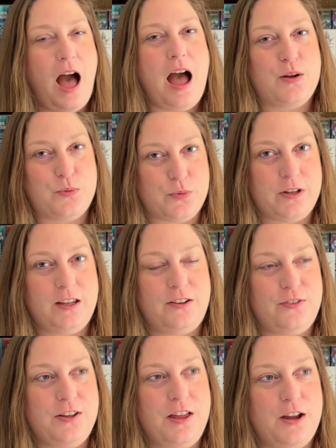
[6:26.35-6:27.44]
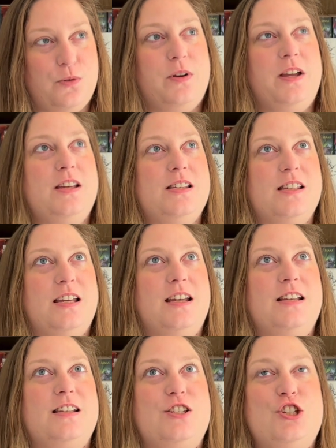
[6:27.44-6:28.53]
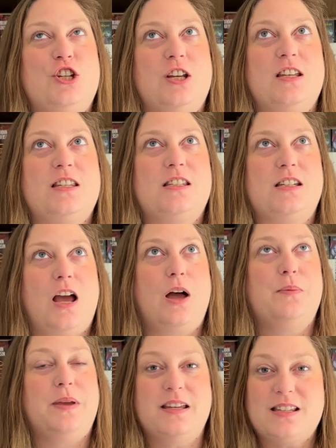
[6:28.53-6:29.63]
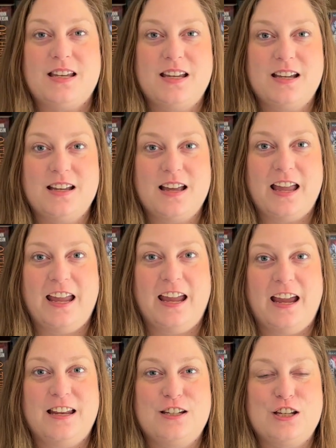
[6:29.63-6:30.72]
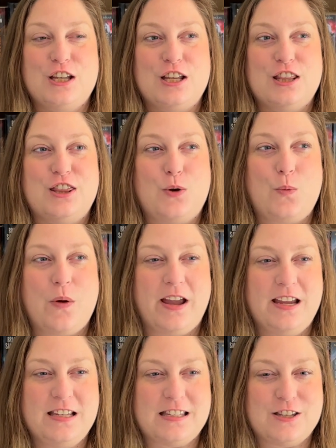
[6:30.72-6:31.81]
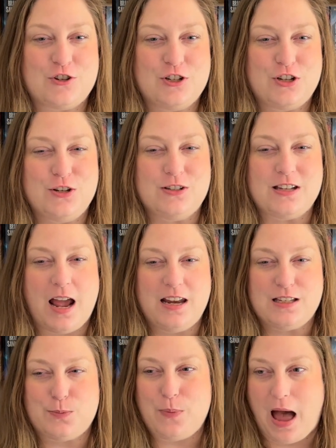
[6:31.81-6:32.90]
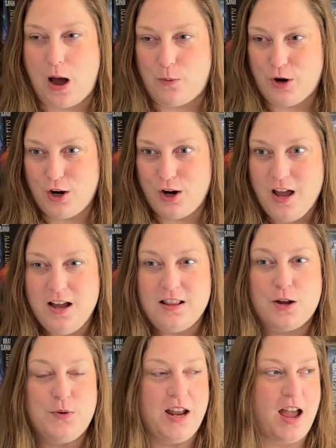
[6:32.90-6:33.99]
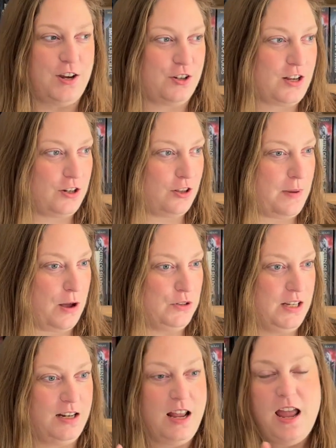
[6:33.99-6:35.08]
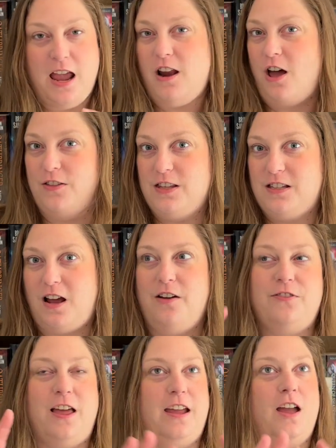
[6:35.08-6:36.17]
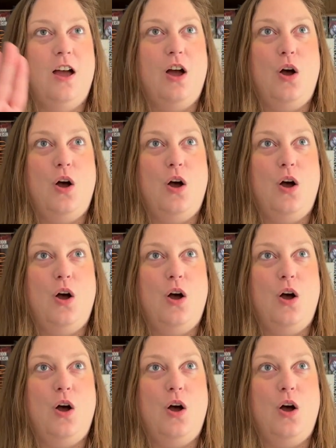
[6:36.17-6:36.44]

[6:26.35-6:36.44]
I really feel like Reese is just amazing, and the way he's introduced and his power, like when he enters under the mountain and all this stuff, like